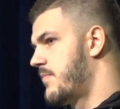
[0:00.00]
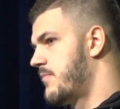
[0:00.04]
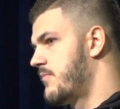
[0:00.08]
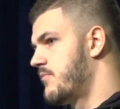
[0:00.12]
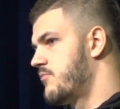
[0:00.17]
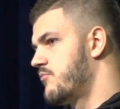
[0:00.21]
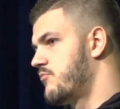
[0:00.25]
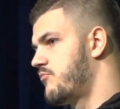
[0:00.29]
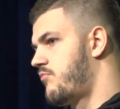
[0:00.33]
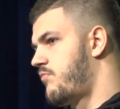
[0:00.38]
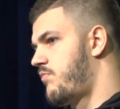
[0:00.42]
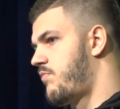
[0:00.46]

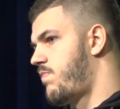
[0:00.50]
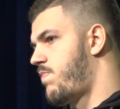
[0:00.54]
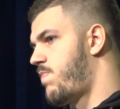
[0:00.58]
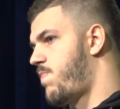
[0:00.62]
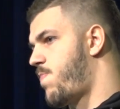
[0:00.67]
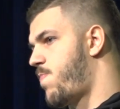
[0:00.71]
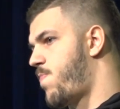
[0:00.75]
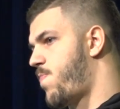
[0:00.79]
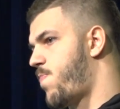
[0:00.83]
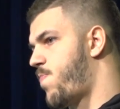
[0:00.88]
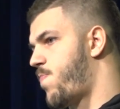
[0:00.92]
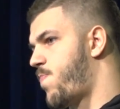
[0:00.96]

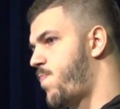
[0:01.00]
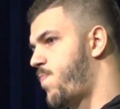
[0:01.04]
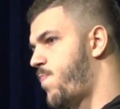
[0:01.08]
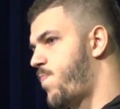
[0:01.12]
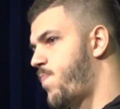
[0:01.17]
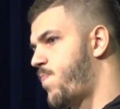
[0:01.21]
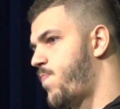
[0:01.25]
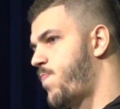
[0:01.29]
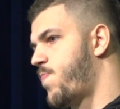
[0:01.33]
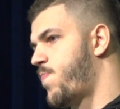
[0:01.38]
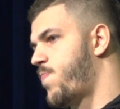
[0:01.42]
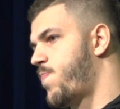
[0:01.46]

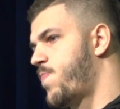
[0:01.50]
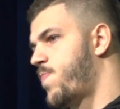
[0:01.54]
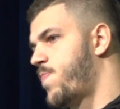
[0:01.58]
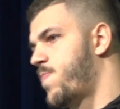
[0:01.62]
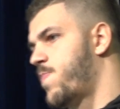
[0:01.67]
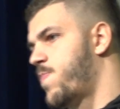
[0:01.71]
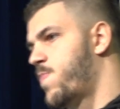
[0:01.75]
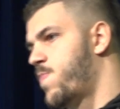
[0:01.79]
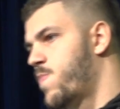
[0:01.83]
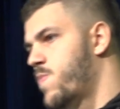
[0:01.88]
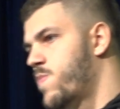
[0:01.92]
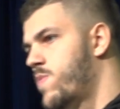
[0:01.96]

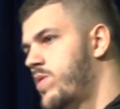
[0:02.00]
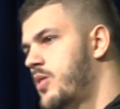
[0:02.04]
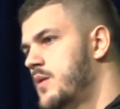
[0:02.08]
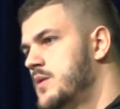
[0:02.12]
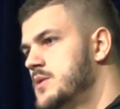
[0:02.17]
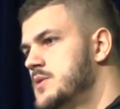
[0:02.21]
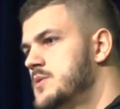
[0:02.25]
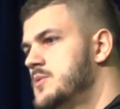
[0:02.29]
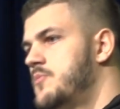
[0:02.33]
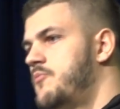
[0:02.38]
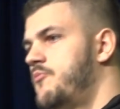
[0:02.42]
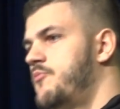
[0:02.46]

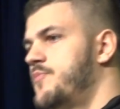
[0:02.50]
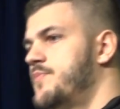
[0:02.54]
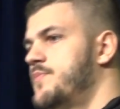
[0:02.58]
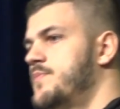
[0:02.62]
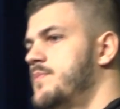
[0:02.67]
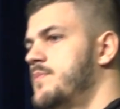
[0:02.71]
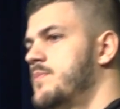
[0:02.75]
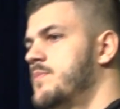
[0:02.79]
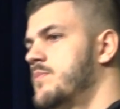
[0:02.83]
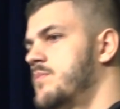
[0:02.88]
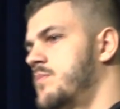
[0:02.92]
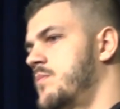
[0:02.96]

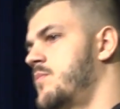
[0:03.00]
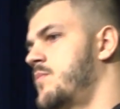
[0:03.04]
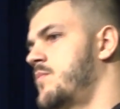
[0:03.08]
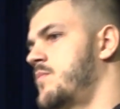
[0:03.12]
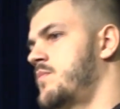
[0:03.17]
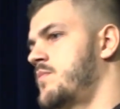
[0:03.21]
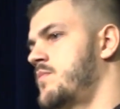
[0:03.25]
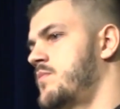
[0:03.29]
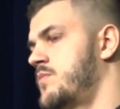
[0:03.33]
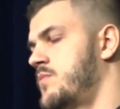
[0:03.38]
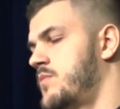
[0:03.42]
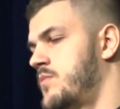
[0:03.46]

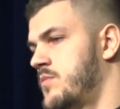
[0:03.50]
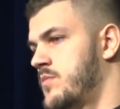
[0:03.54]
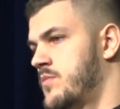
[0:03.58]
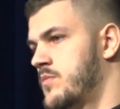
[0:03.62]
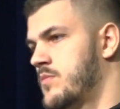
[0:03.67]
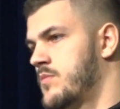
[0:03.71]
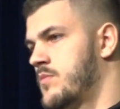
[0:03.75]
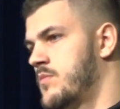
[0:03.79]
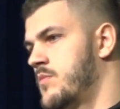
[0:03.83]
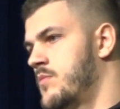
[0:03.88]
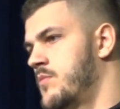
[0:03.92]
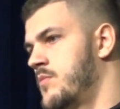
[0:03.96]

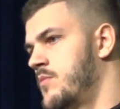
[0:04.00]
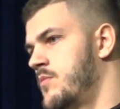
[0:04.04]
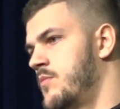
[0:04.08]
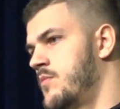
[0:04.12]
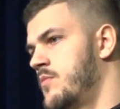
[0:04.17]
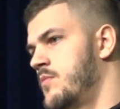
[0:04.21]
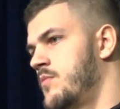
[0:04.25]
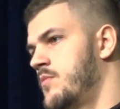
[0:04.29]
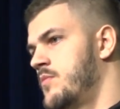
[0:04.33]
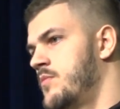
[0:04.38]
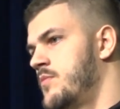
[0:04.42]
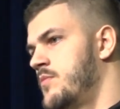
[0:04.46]

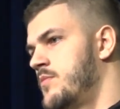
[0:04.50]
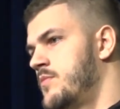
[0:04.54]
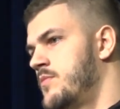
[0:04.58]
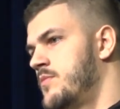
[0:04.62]
[no speech]